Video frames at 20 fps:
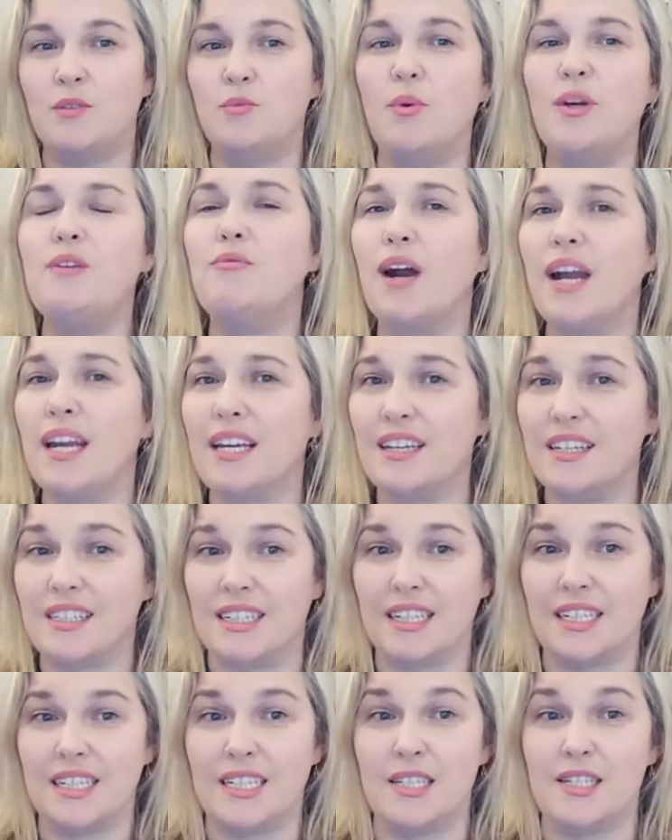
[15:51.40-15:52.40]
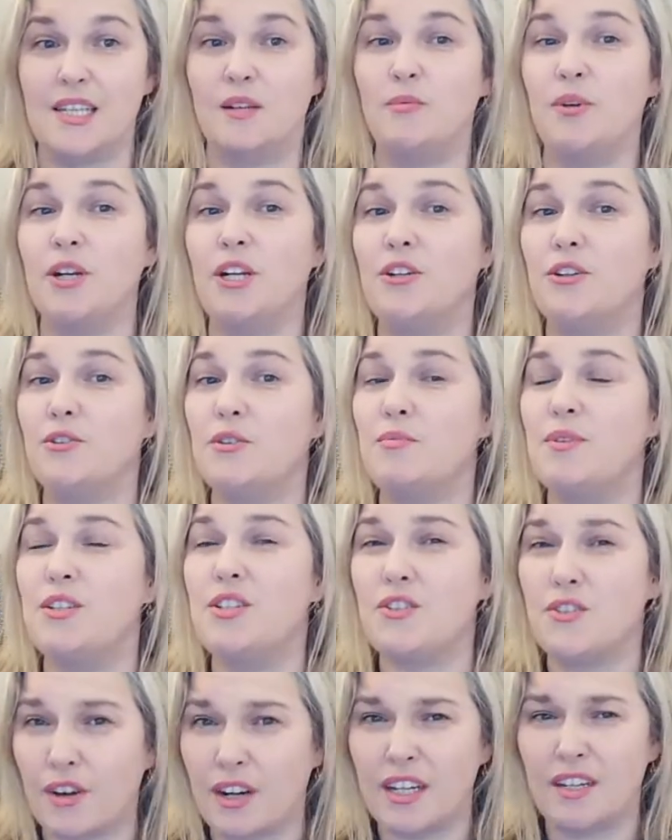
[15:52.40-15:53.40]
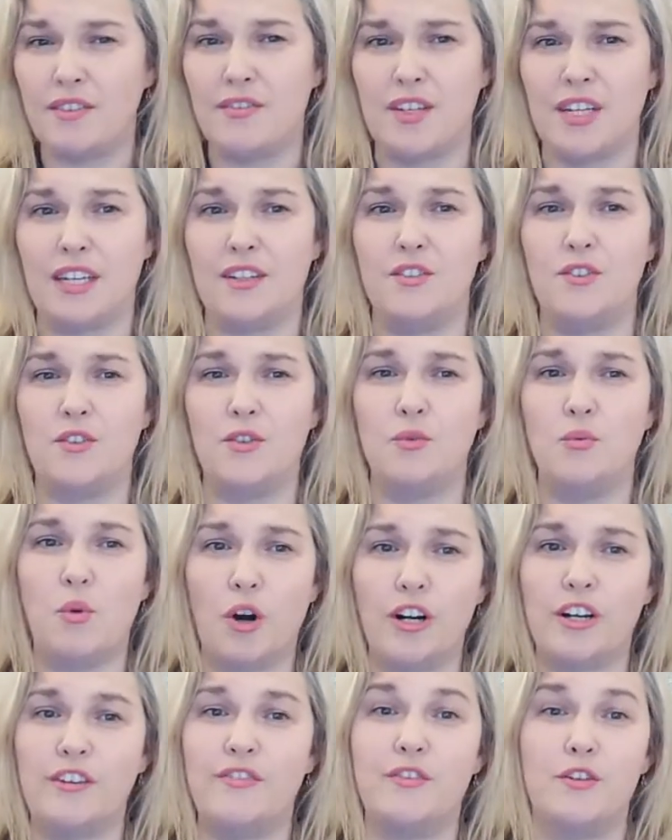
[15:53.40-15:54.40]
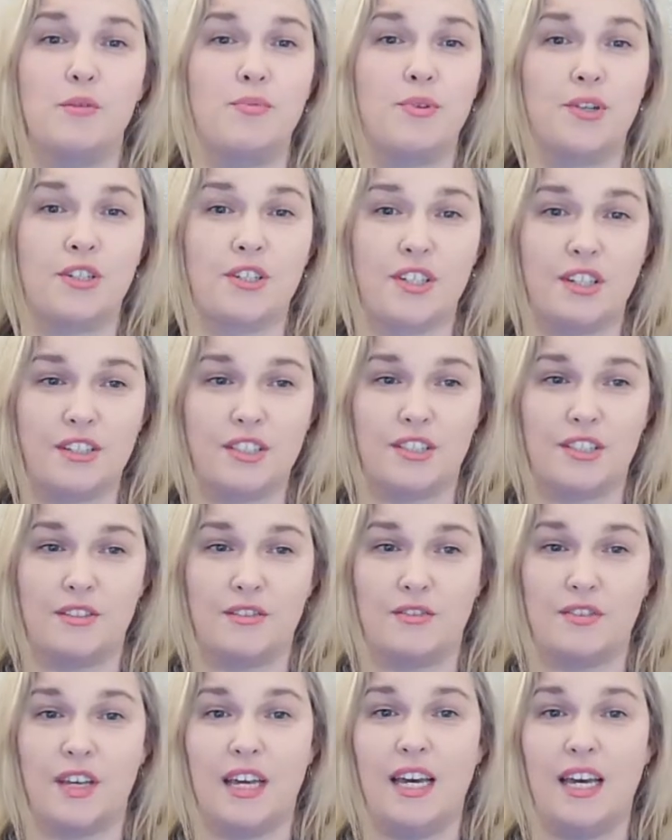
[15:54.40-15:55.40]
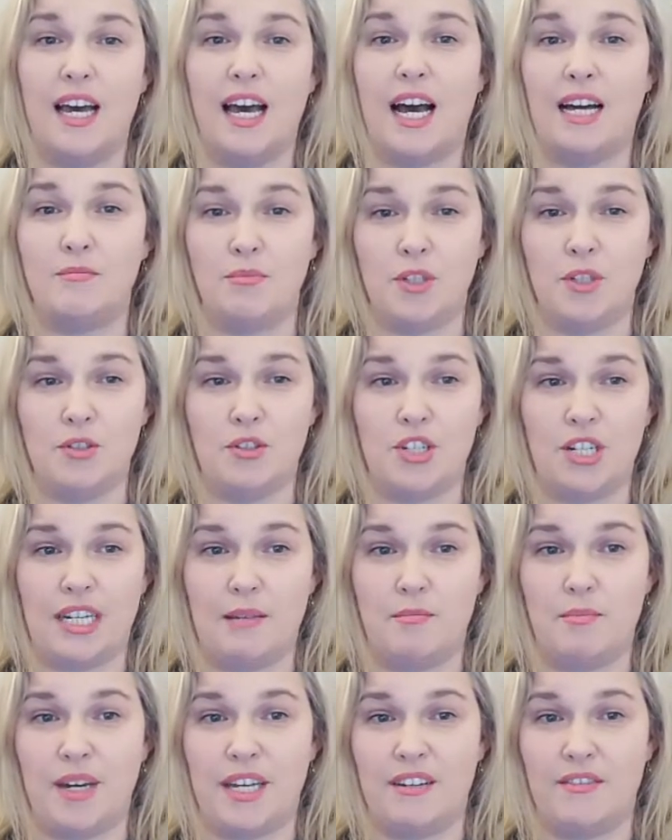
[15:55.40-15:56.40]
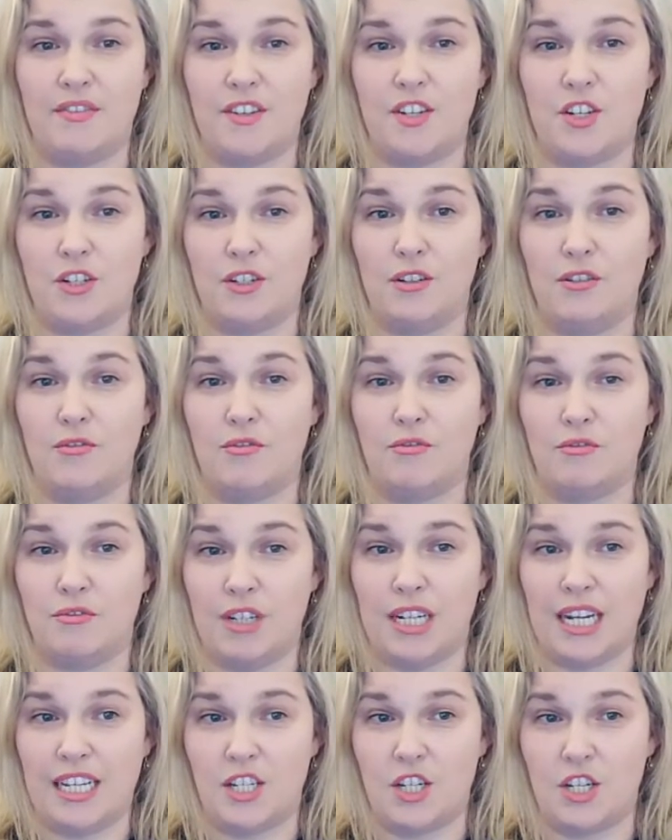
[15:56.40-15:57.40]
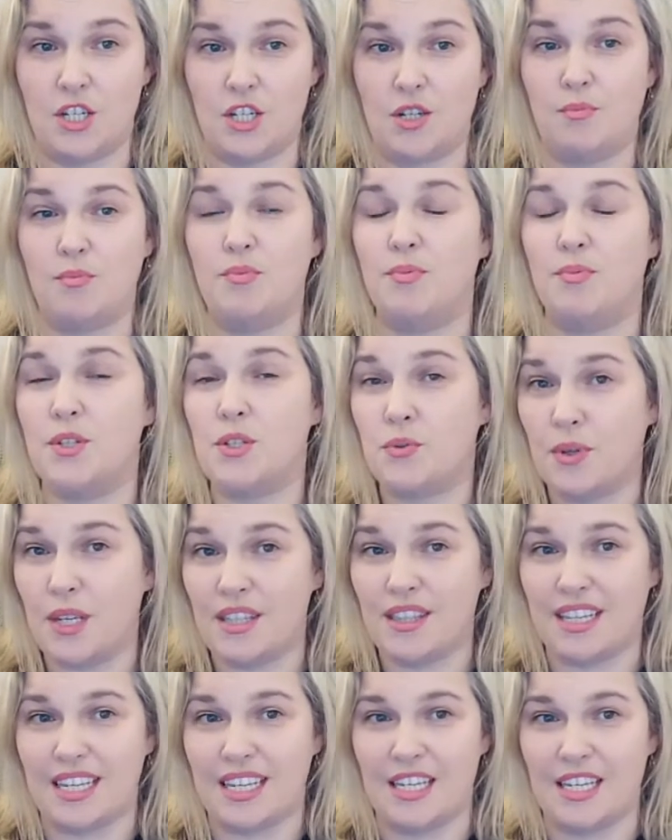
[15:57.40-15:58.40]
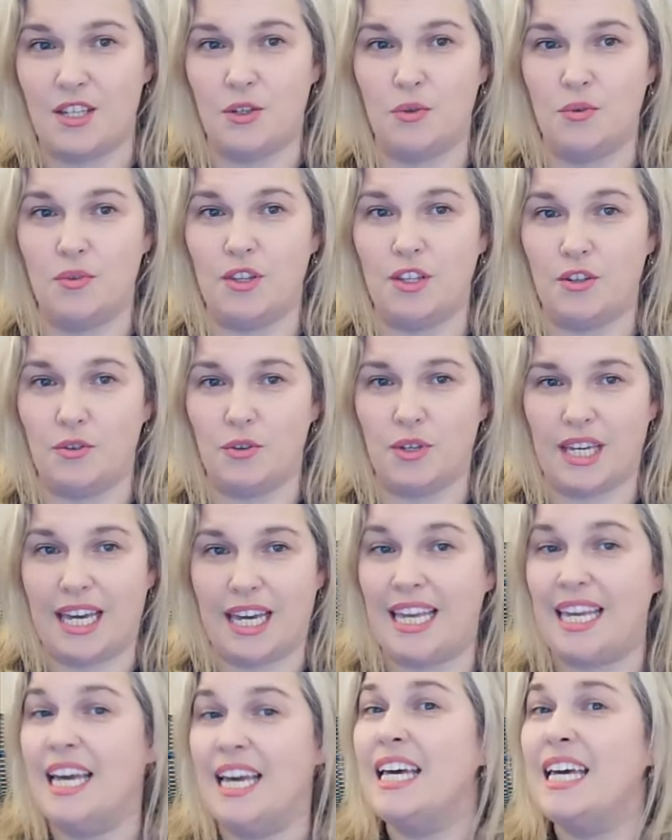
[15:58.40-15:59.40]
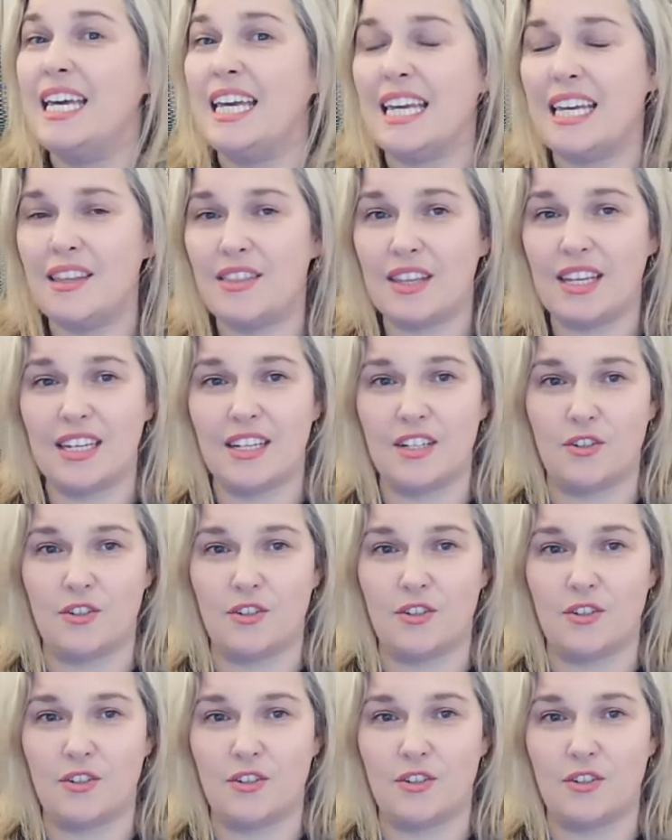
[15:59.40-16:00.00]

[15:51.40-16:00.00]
and we recognise and we are going to be striving to work for a productive and mutually beneficial relationship between the EU and the UK in